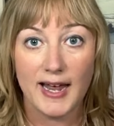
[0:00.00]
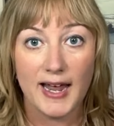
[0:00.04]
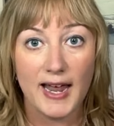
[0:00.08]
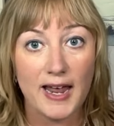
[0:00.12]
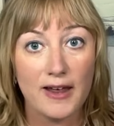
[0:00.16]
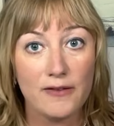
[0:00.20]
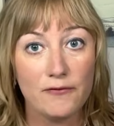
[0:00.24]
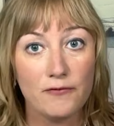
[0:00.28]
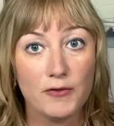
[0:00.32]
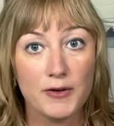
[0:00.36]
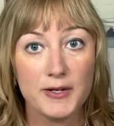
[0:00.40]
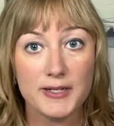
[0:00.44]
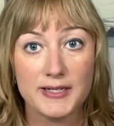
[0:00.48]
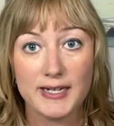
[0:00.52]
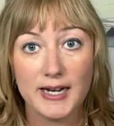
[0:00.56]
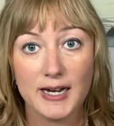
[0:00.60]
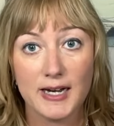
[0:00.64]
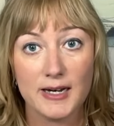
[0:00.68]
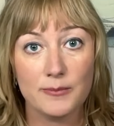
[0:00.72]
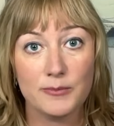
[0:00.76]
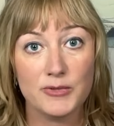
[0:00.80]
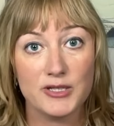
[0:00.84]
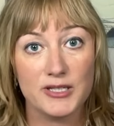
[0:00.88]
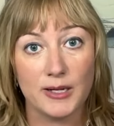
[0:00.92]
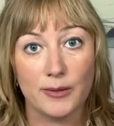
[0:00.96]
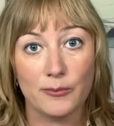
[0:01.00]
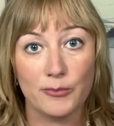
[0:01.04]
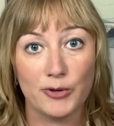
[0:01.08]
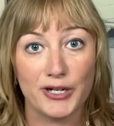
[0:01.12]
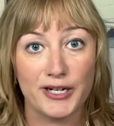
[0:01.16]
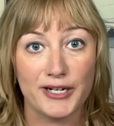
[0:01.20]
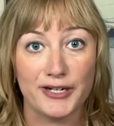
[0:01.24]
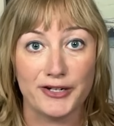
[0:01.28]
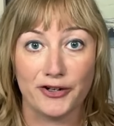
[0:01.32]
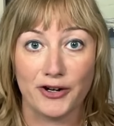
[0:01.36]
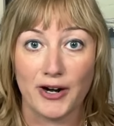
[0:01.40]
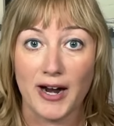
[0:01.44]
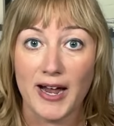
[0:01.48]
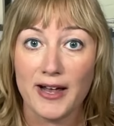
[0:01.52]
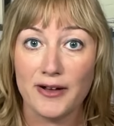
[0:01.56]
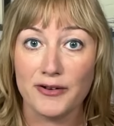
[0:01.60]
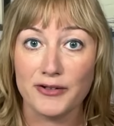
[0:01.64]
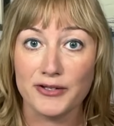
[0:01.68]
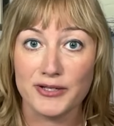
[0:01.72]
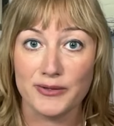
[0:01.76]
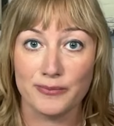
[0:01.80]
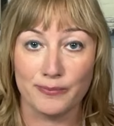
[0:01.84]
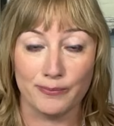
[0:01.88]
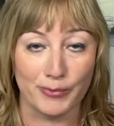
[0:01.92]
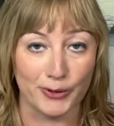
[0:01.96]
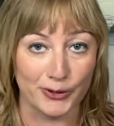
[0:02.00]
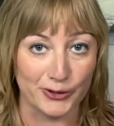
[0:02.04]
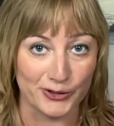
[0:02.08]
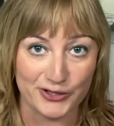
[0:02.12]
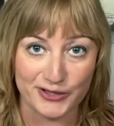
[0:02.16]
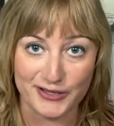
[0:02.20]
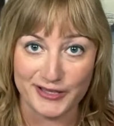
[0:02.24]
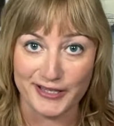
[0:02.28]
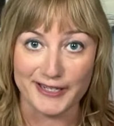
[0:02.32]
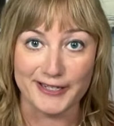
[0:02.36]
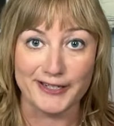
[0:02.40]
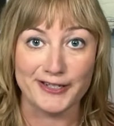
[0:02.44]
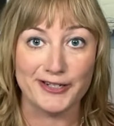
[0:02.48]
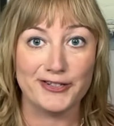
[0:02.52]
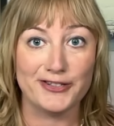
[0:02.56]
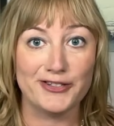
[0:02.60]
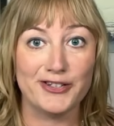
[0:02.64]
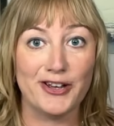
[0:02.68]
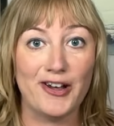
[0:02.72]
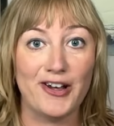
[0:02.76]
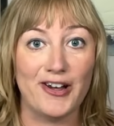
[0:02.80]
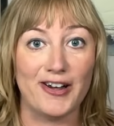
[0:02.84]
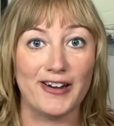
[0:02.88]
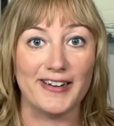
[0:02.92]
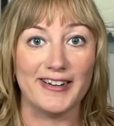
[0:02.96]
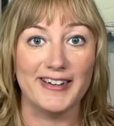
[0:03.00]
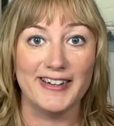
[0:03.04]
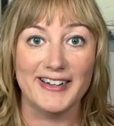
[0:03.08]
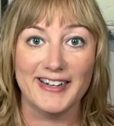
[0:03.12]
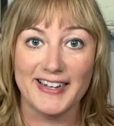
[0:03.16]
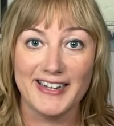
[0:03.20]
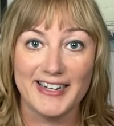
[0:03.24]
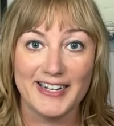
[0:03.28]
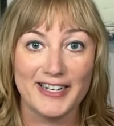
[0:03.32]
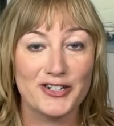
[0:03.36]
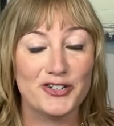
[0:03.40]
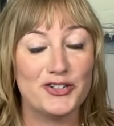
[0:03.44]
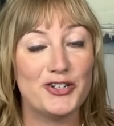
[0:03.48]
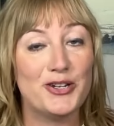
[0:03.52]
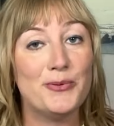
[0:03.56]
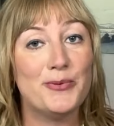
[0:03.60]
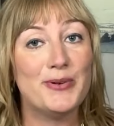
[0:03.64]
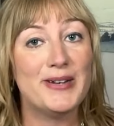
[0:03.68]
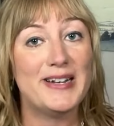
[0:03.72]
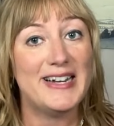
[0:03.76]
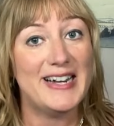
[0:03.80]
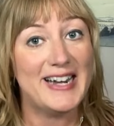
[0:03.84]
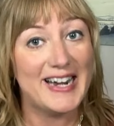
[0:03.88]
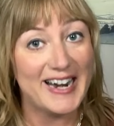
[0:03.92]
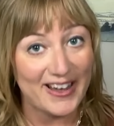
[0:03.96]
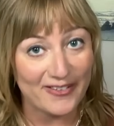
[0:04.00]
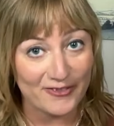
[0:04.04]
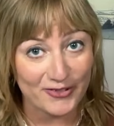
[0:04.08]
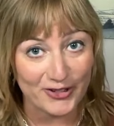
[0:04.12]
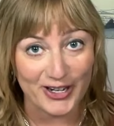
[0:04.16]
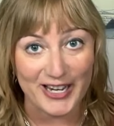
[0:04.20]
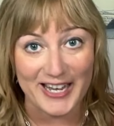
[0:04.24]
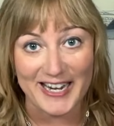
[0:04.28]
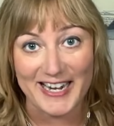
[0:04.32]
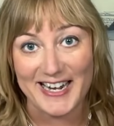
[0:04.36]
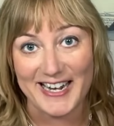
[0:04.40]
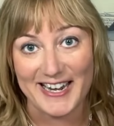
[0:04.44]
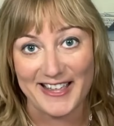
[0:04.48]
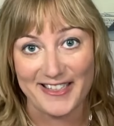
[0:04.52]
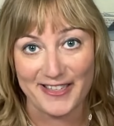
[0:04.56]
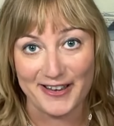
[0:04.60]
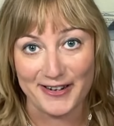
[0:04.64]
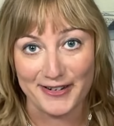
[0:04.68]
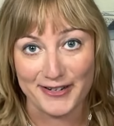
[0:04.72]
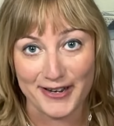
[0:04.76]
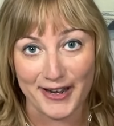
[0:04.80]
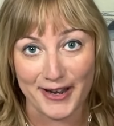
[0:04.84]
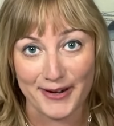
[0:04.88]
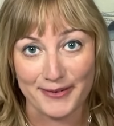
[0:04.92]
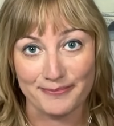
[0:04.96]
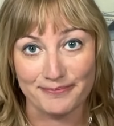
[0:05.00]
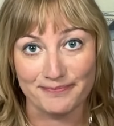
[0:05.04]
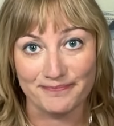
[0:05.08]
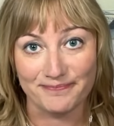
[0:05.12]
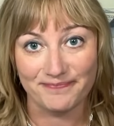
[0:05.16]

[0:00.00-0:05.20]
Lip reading: every time someone in her house bursts into song. She would never get anything done.